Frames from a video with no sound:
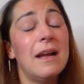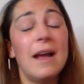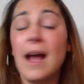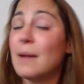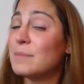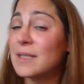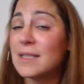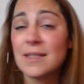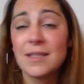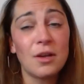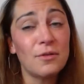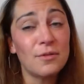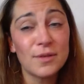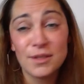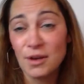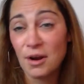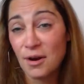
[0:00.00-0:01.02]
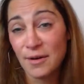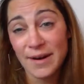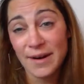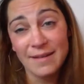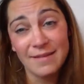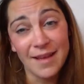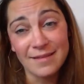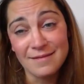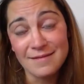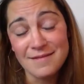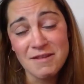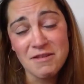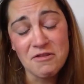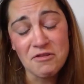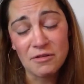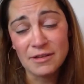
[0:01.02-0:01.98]
I'm so sorry that
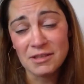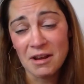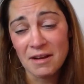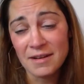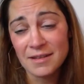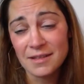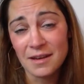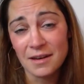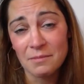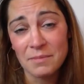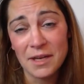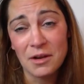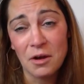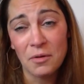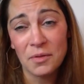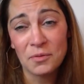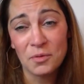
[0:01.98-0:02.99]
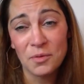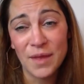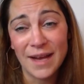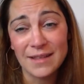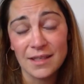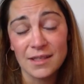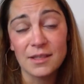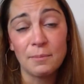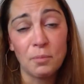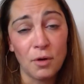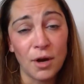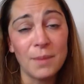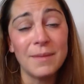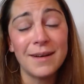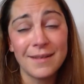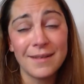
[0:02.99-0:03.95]
your son is going to be going through that disappointment.